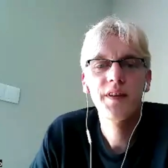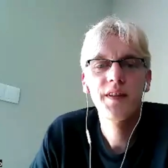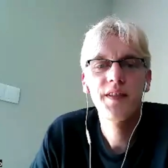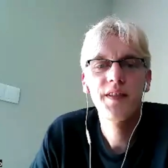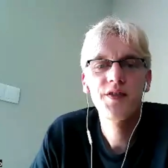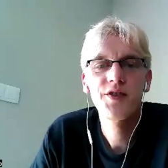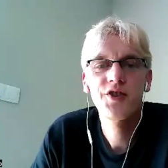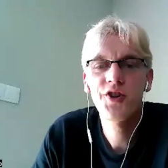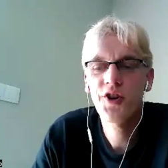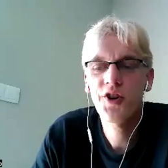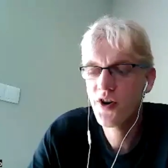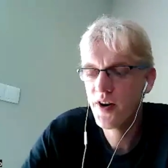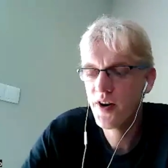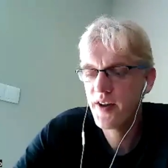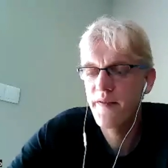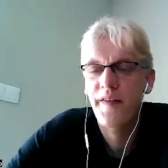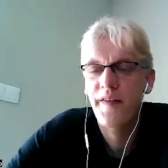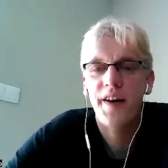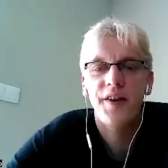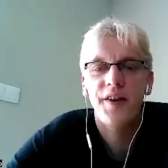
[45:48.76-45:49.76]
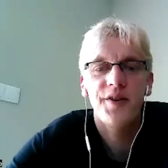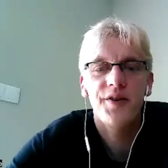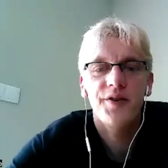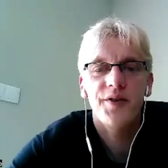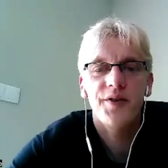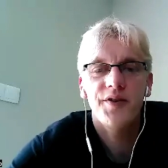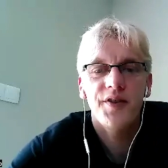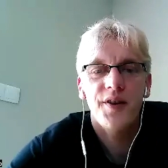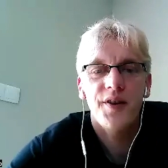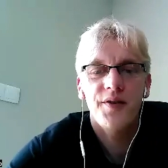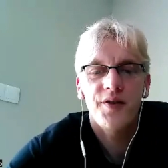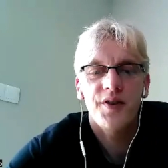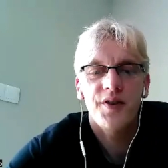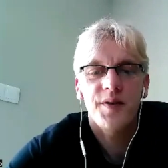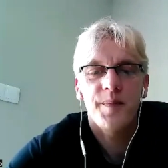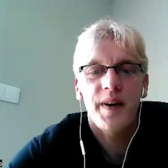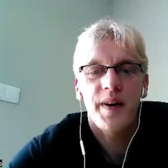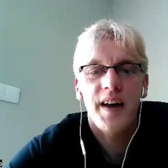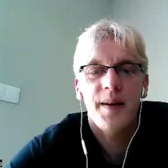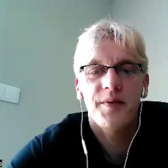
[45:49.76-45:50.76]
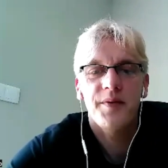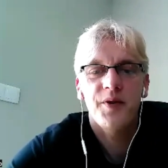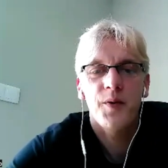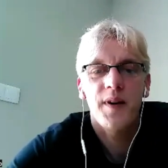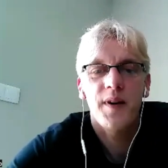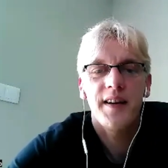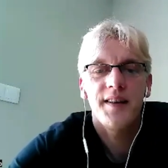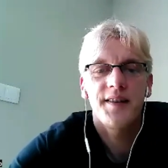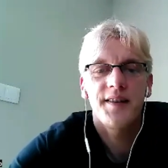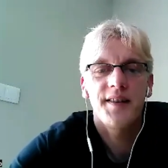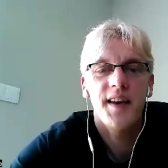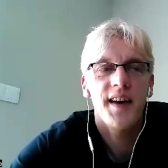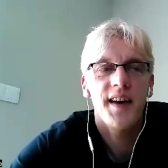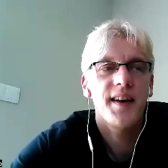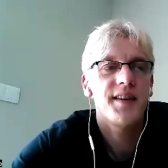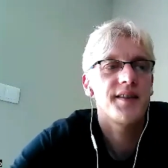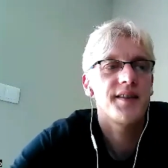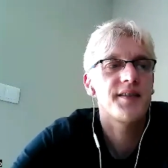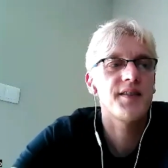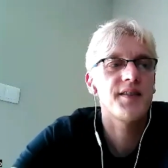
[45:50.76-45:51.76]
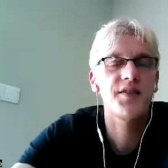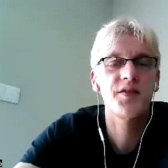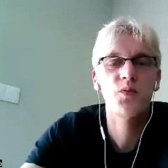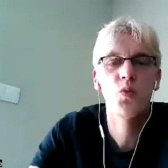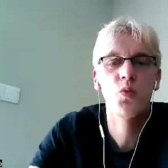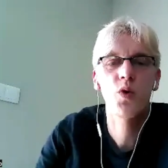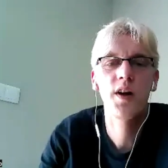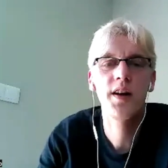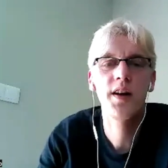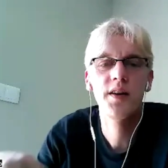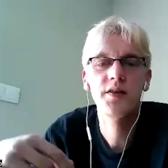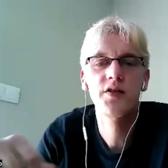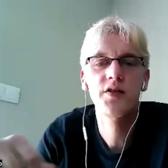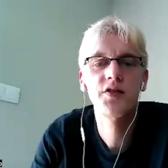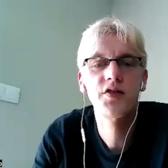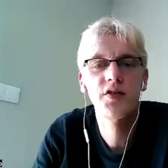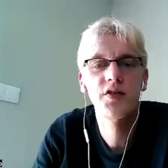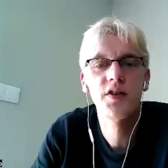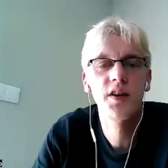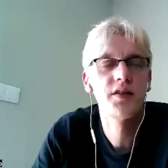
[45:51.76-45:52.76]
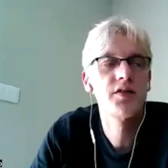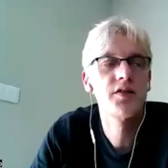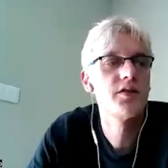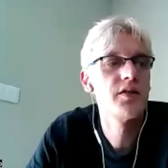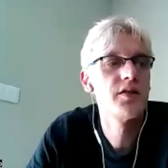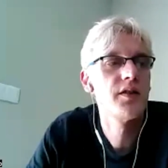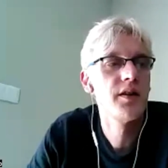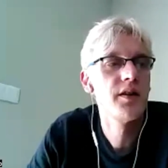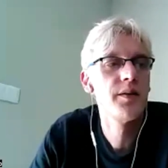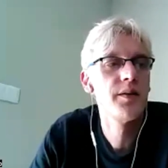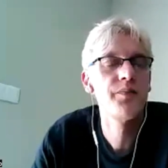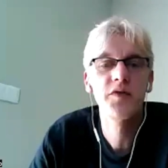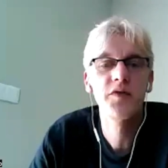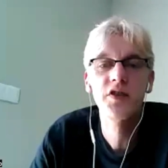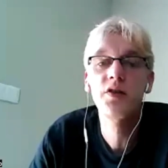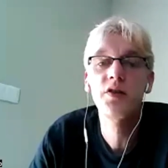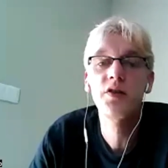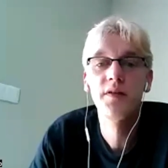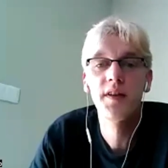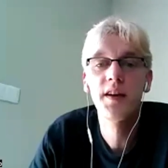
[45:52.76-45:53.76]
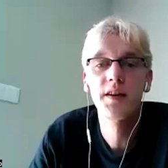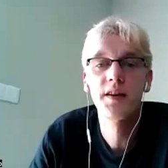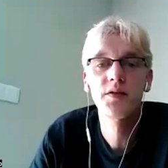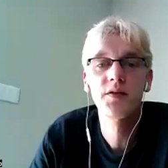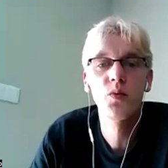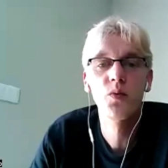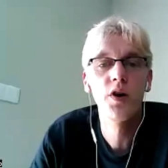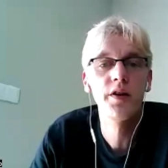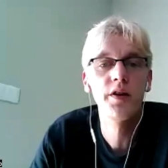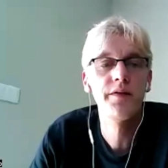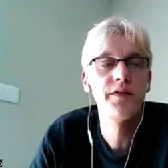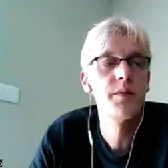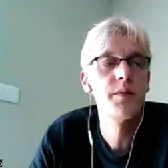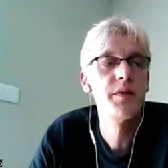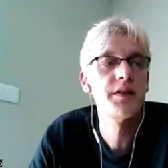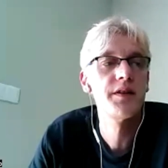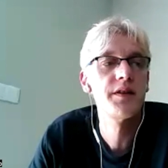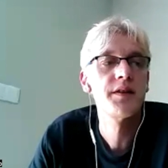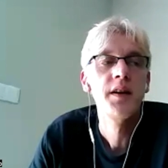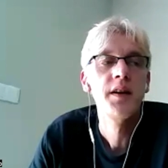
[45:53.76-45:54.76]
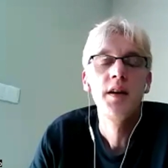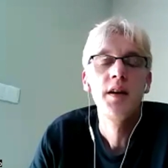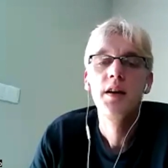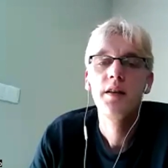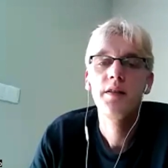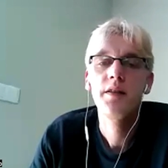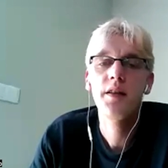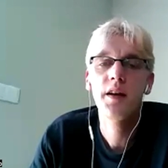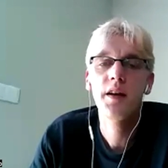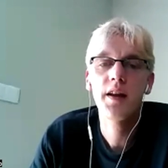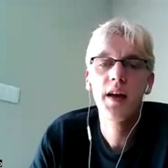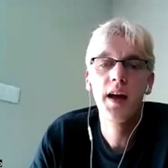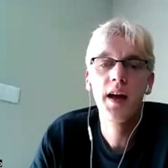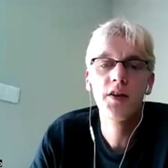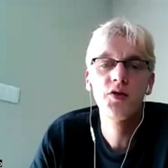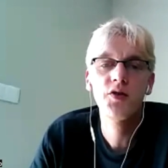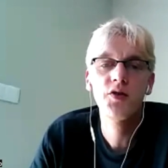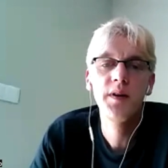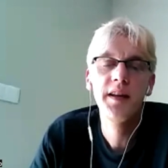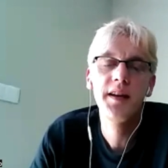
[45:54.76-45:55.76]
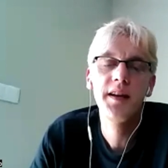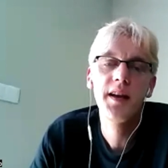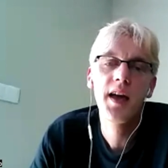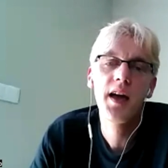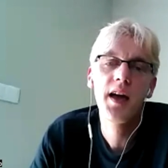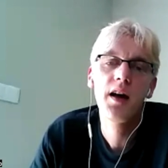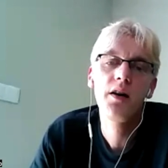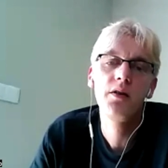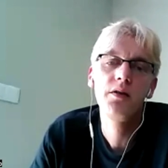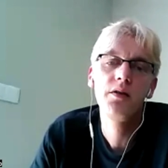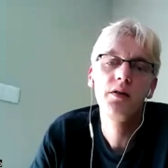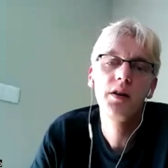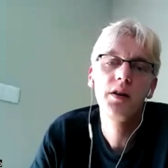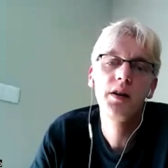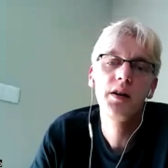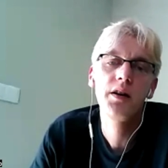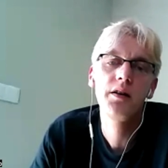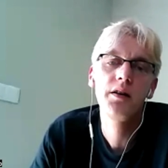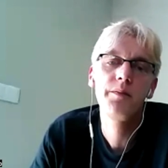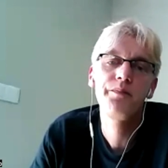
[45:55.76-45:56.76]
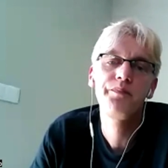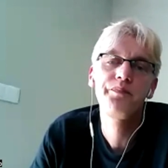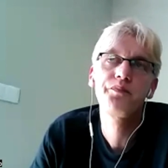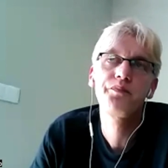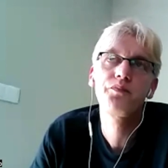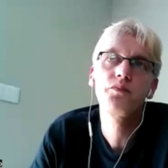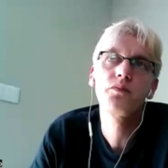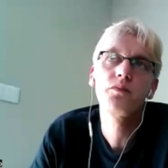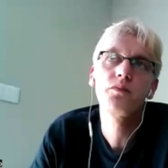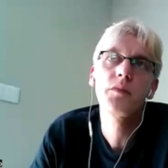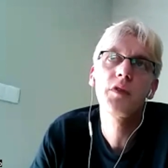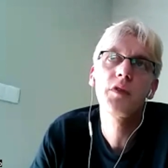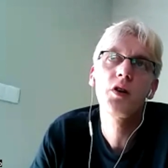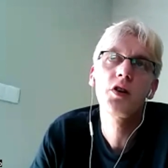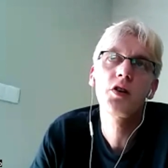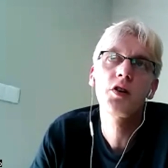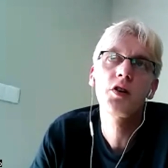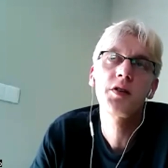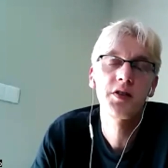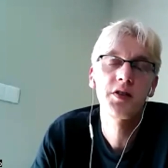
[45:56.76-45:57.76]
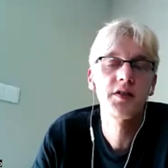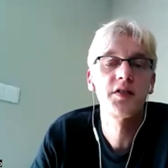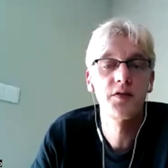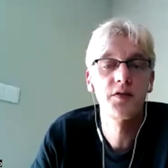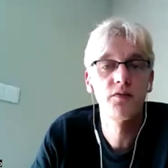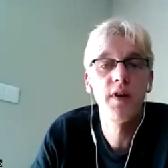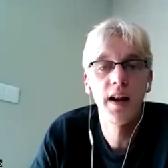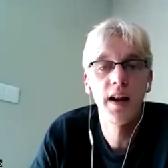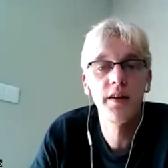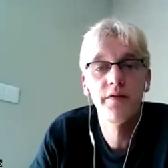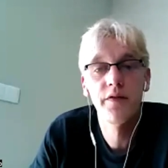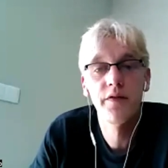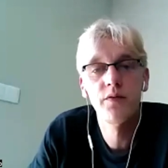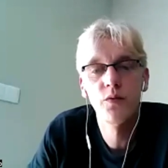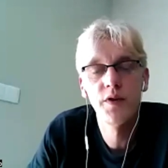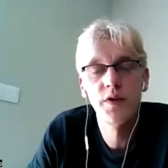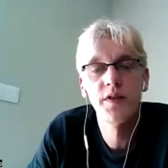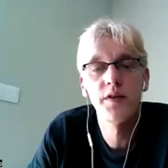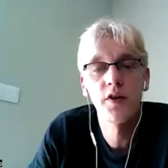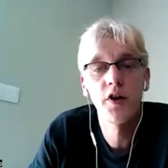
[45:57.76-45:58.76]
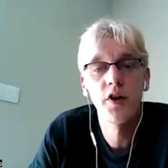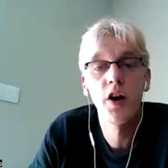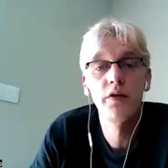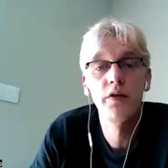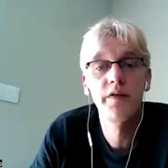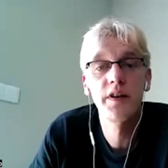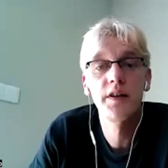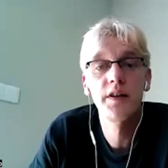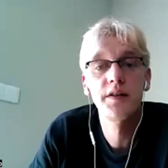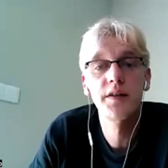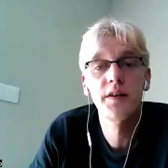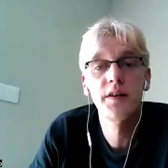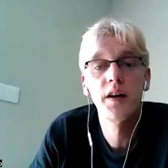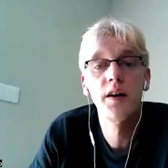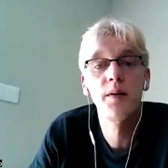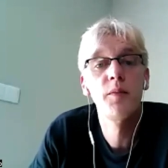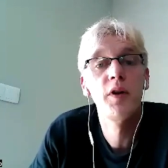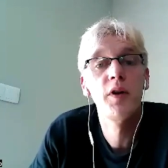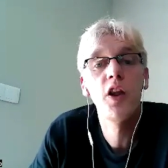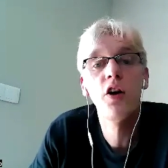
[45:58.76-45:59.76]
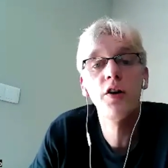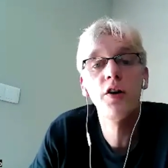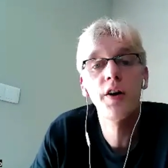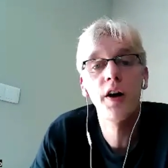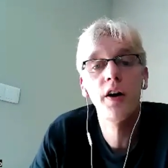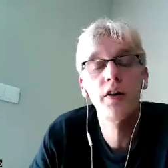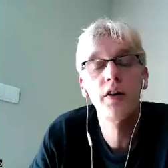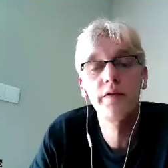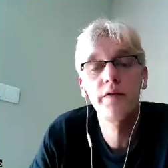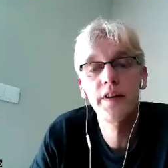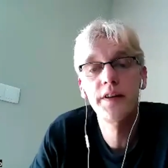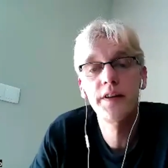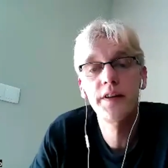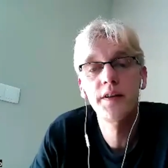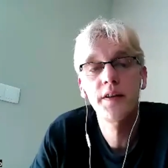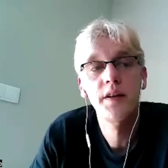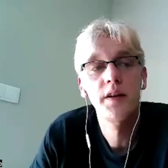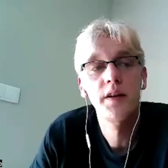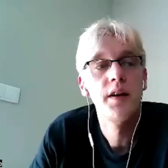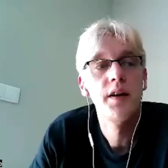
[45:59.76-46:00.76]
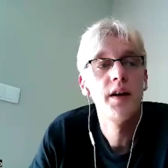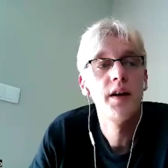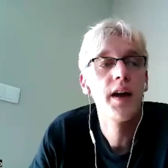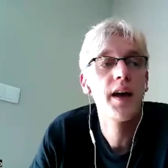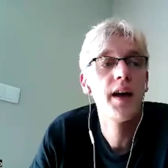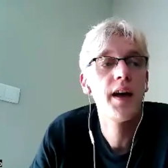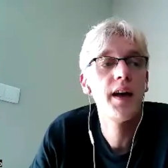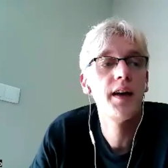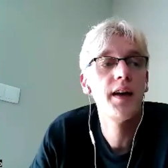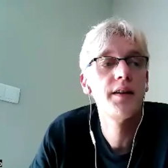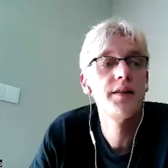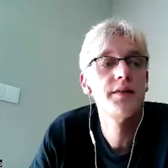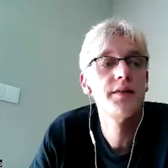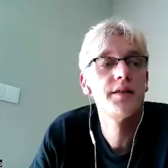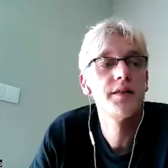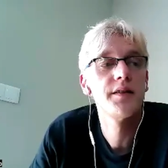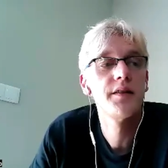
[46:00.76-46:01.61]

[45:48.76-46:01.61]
Sure. If I could also just perhaps quickly say this, two things. One of them is that actually now, because it's relevant with COVID, long COVID and